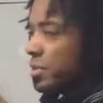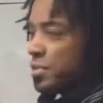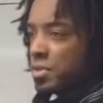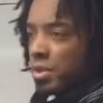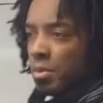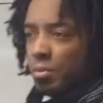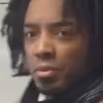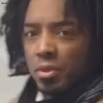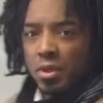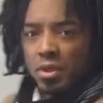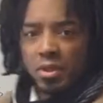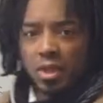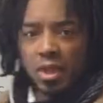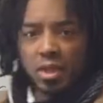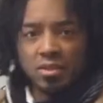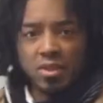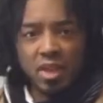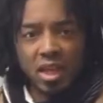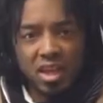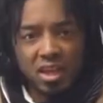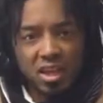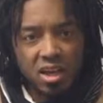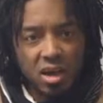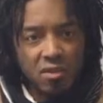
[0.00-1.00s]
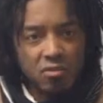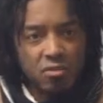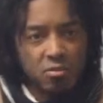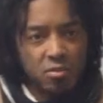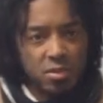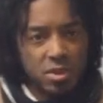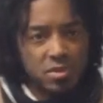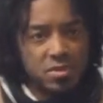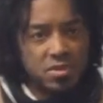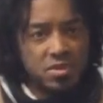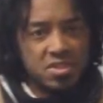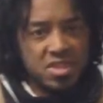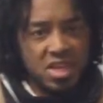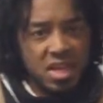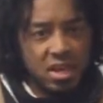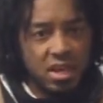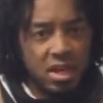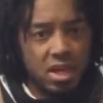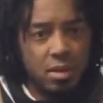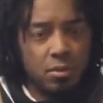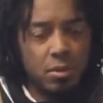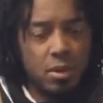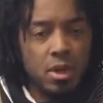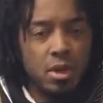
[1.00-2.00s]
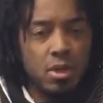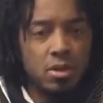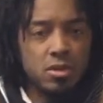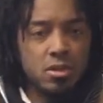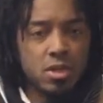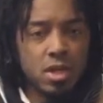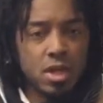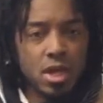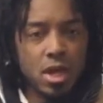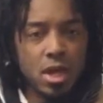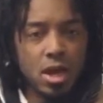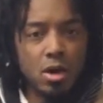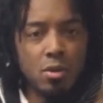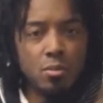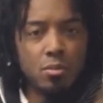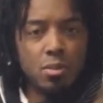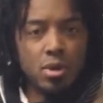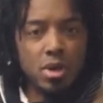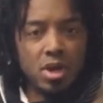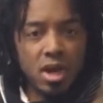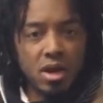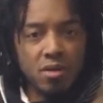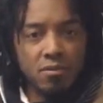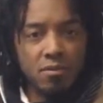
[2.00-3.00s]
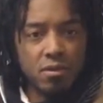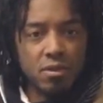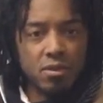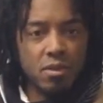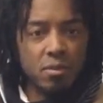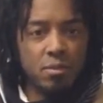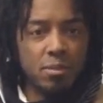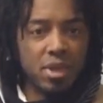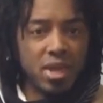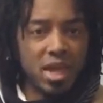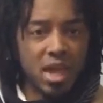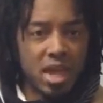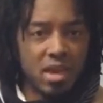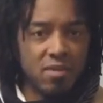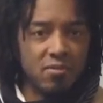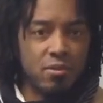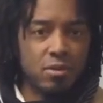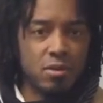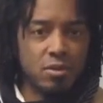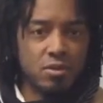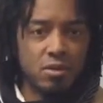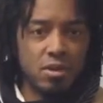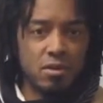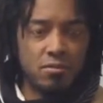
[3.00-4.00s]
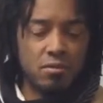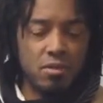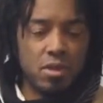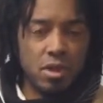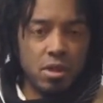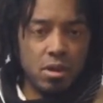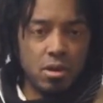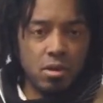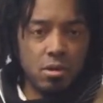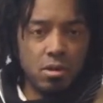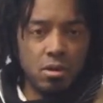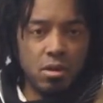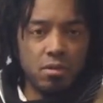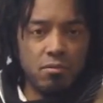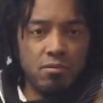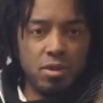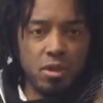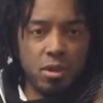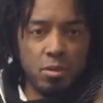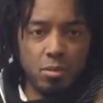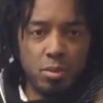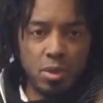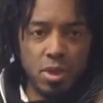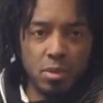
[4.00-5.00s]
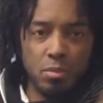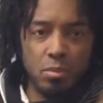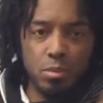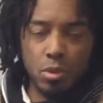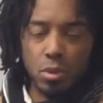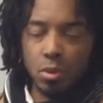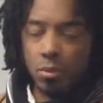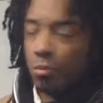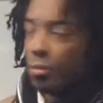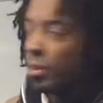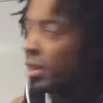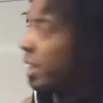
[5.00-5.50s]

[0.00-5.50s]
something that, that governments set up to help govern the behaviors of their, of their people.